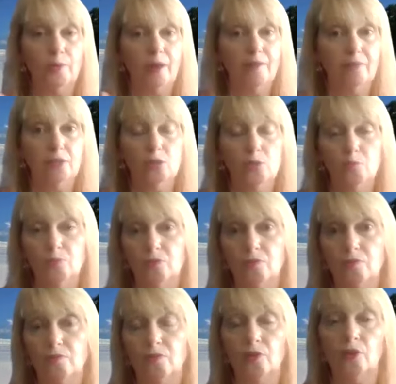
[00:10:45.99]
We have the new moon
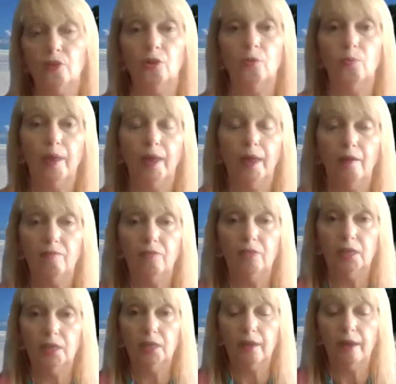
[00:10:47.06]
in Virgo. We have
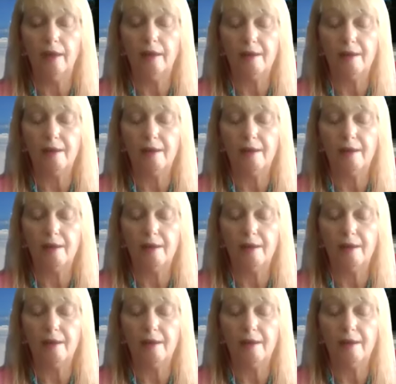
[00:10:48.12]
the